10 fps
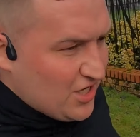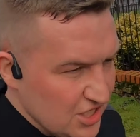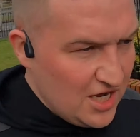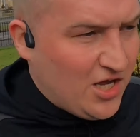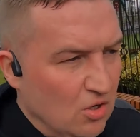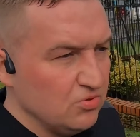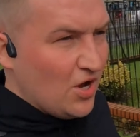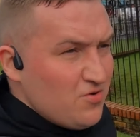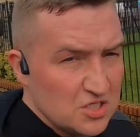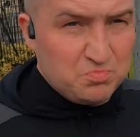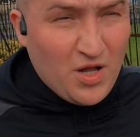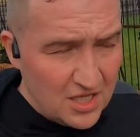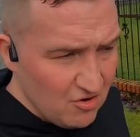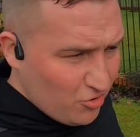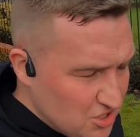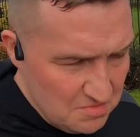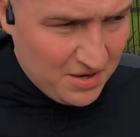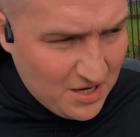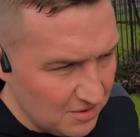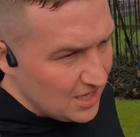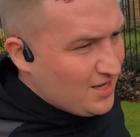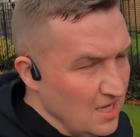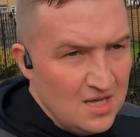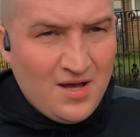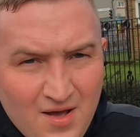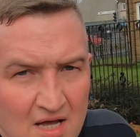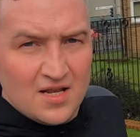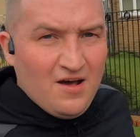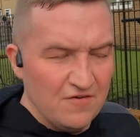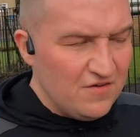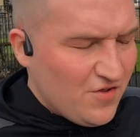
to try and cool down. It's bloody roasting by the way. Never